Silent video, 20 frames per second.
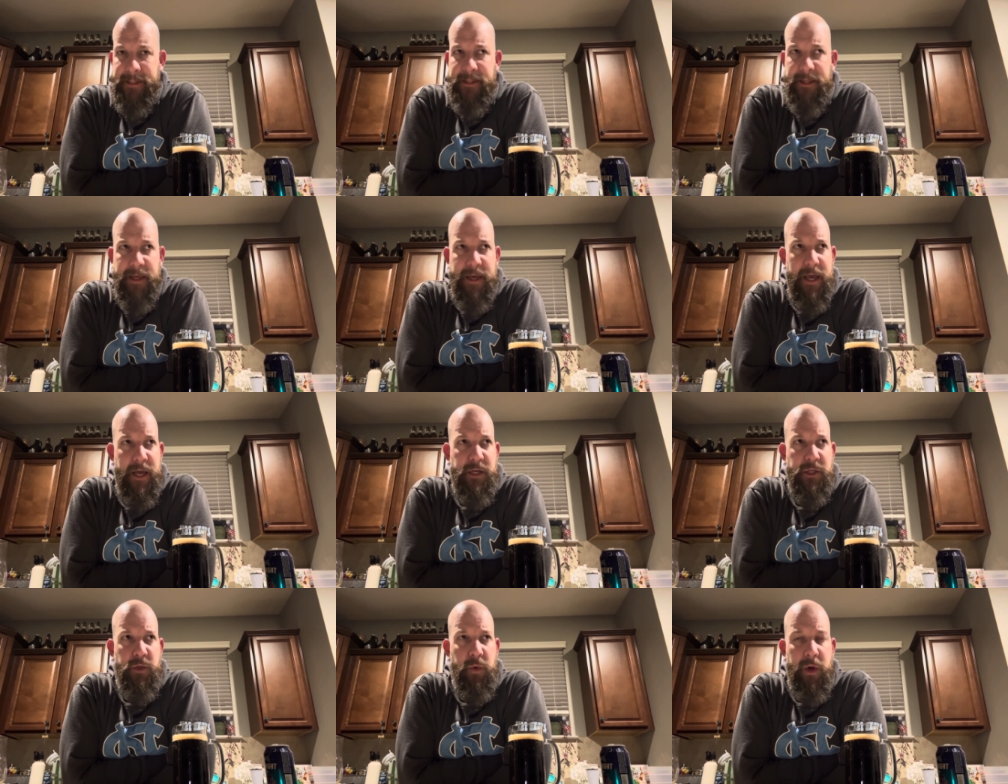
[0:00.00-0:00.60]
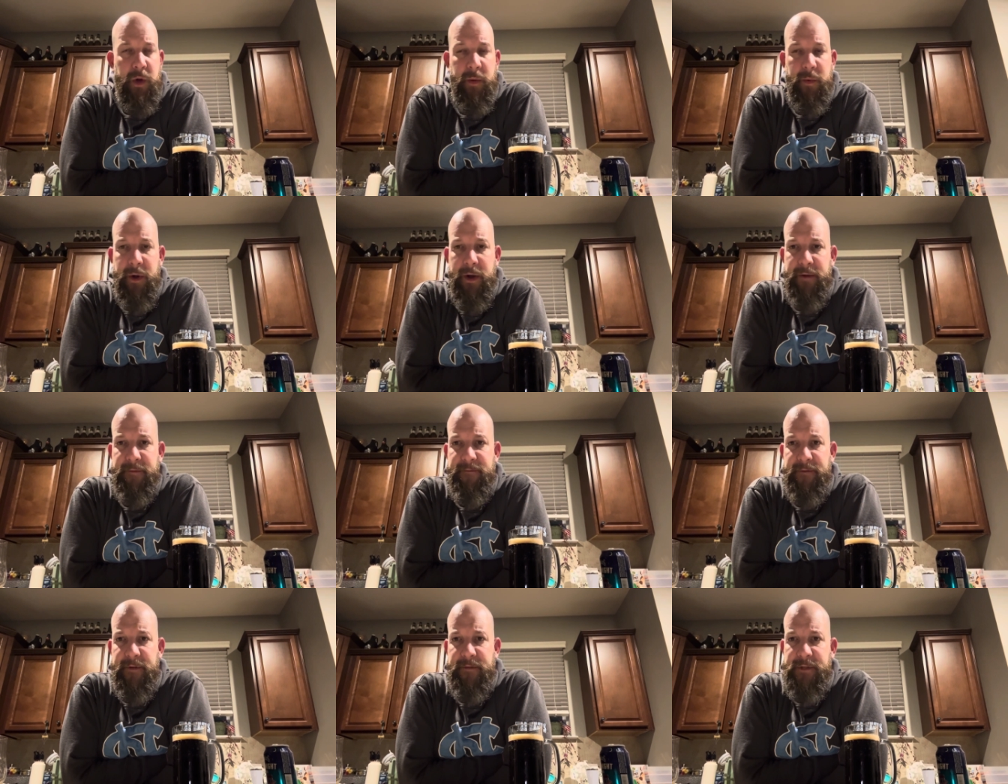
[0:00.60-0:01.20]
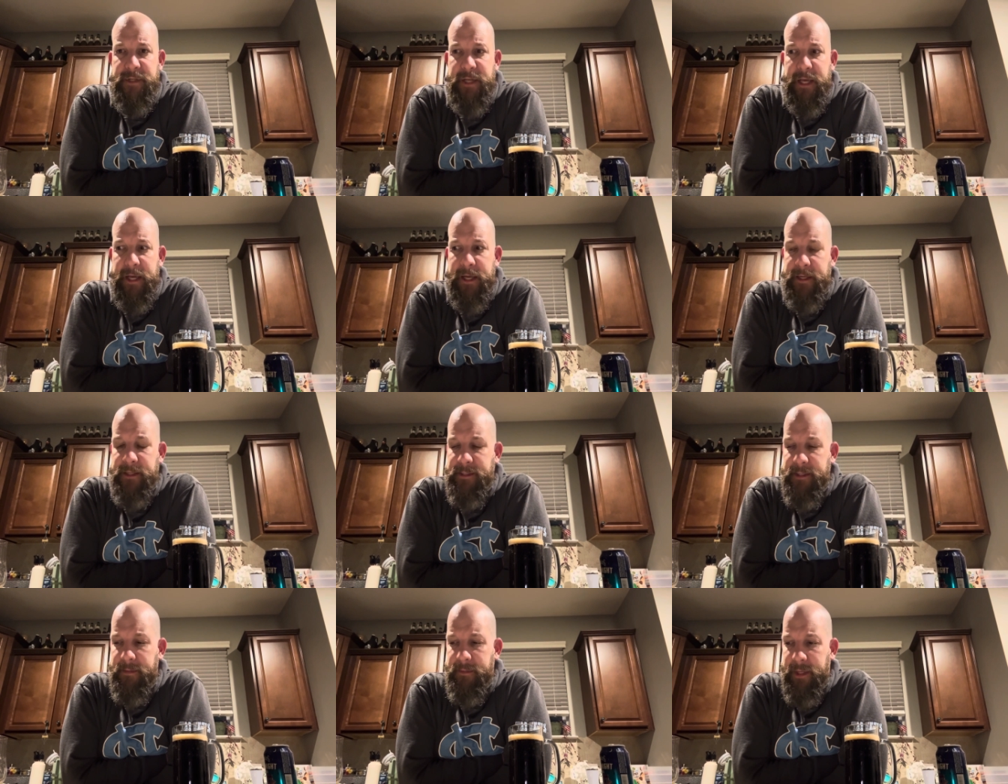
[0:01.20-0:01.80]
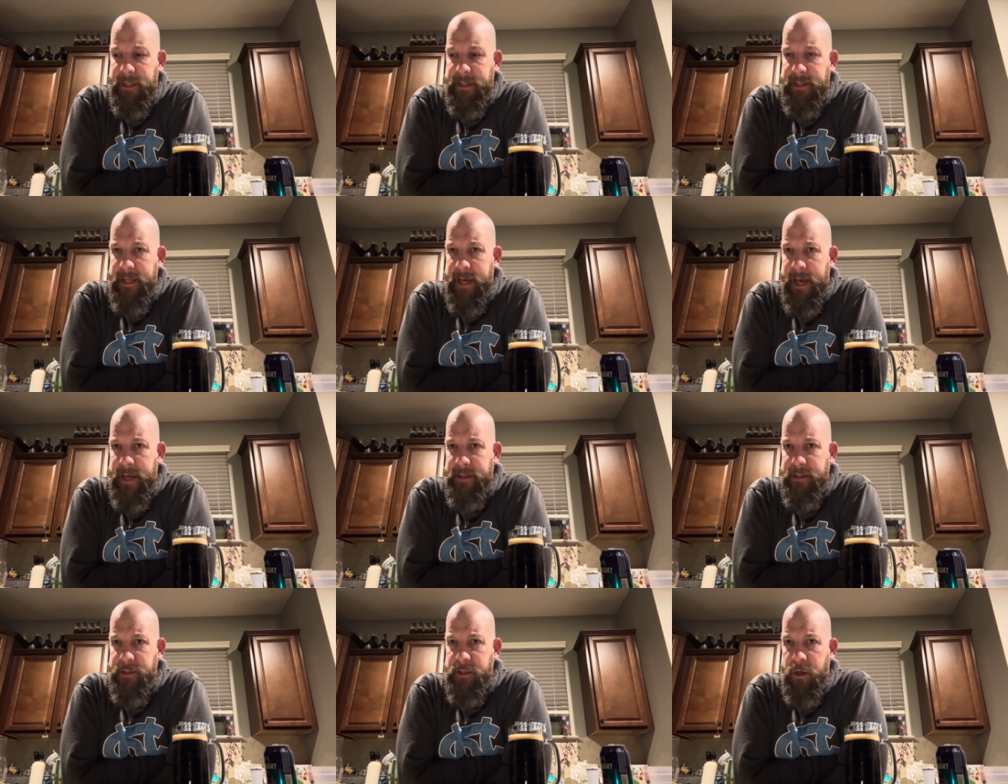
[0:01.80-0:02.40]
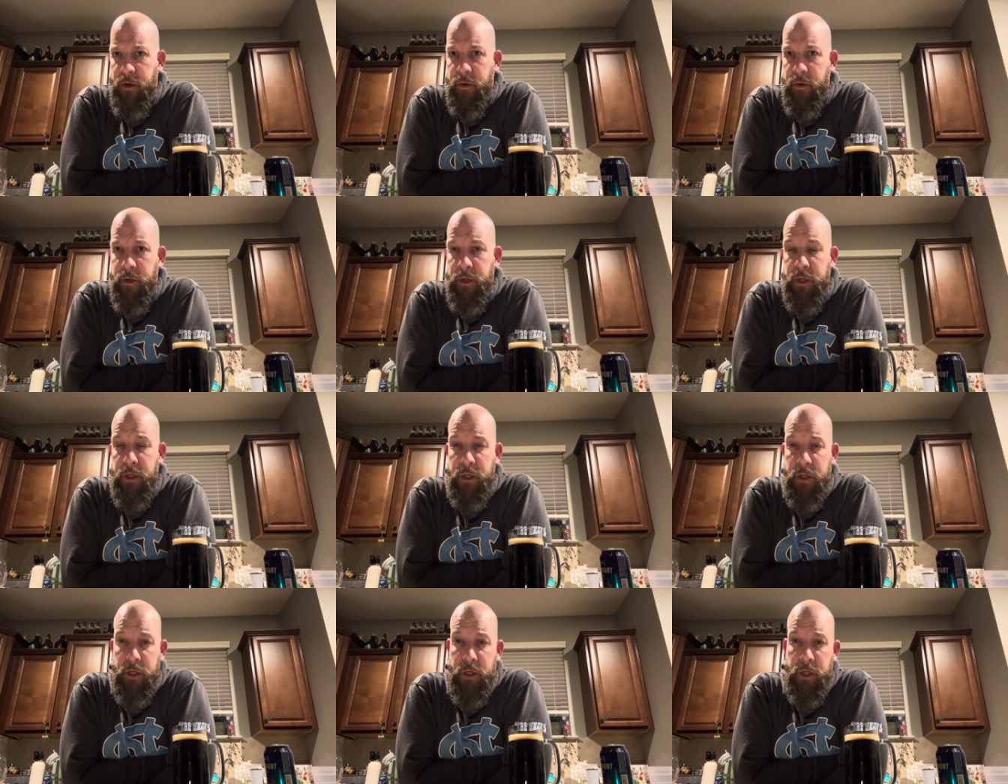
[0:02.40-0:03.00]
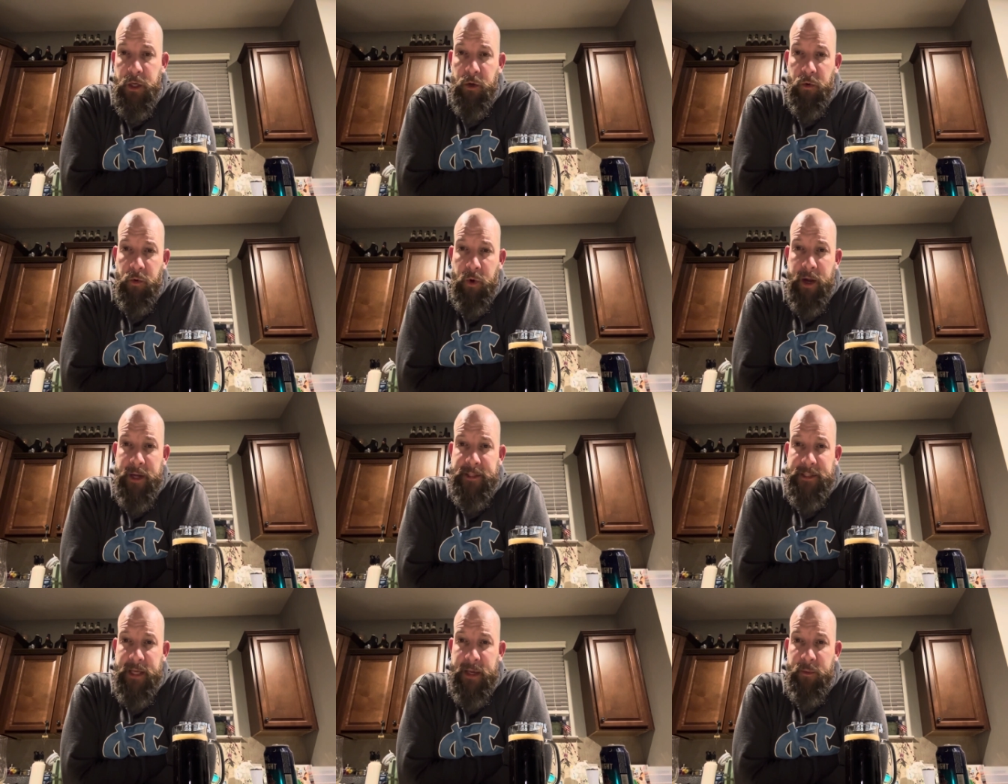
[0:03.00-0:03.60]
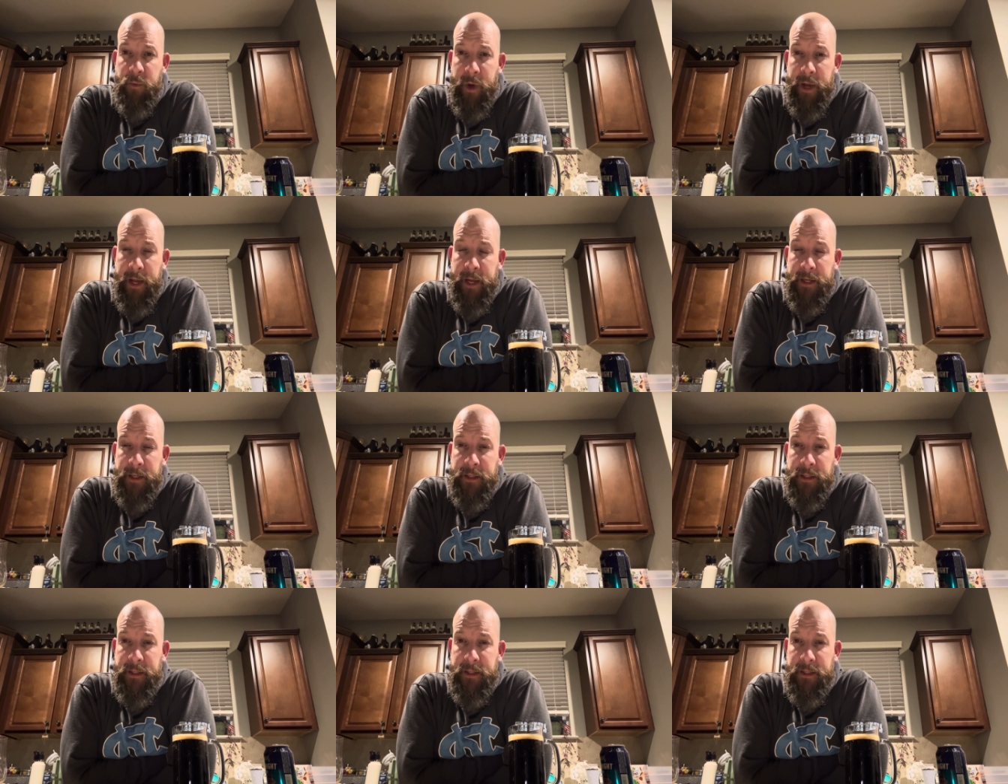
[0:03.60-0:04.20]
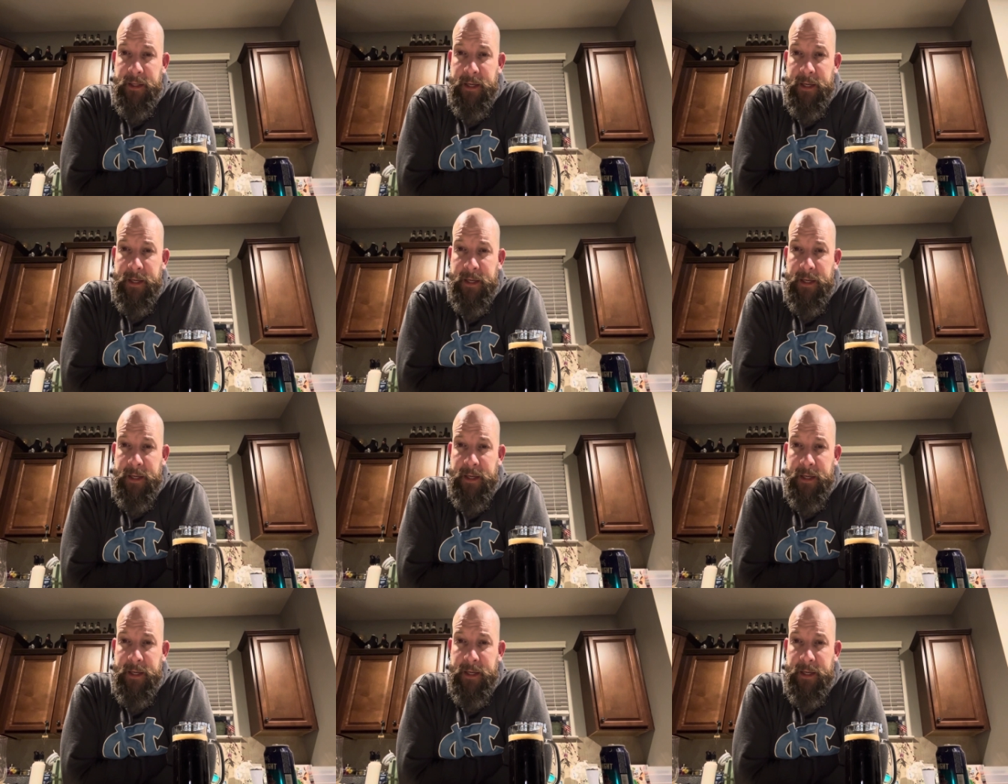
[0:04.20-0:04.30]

I think he had 21 and 15, something like that. So great team win.